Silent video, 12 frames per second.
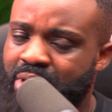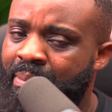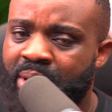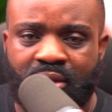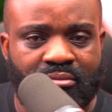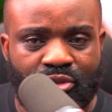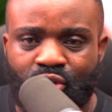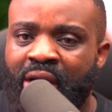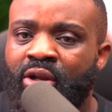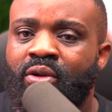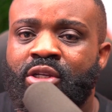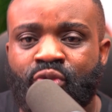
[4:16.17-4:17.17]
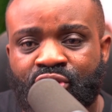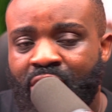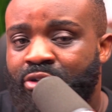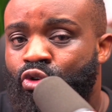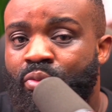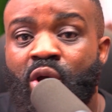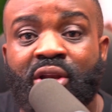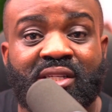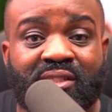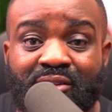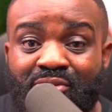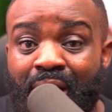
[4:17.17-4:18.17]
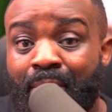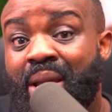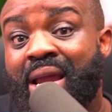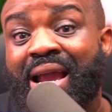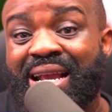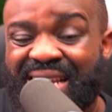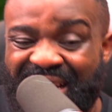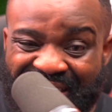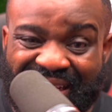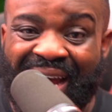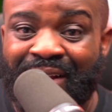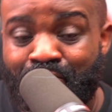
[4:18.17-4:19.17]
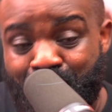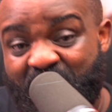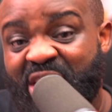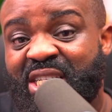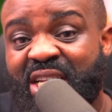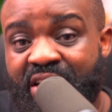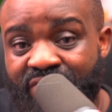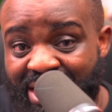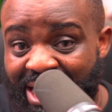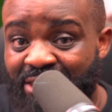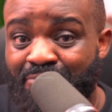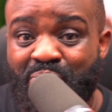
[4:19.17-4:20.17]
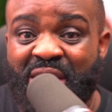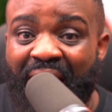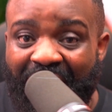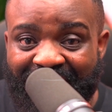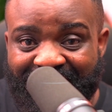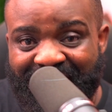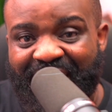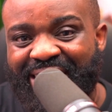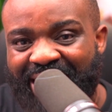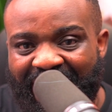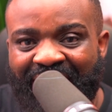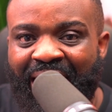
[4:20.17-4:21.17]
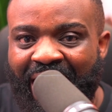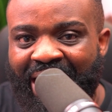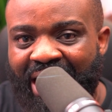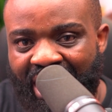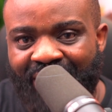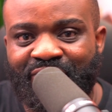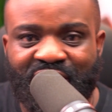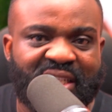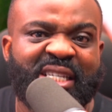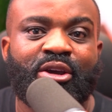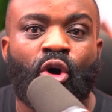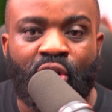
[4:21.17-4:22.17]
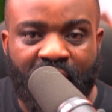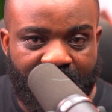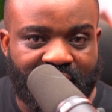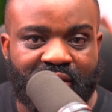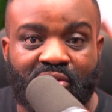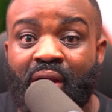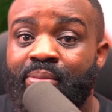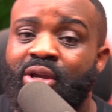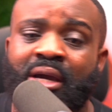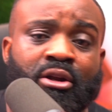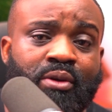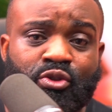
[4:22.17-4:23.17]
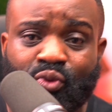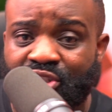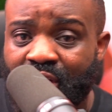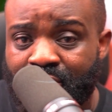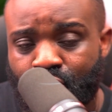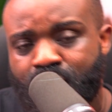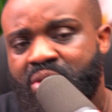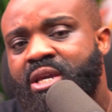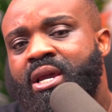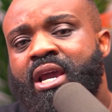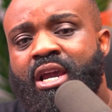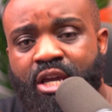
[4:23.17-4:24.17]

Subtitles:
I mean, you can always reach out to me on Instagram. It's at BizLift. That's BIZLIFT on Instagram. You can always reach out to me.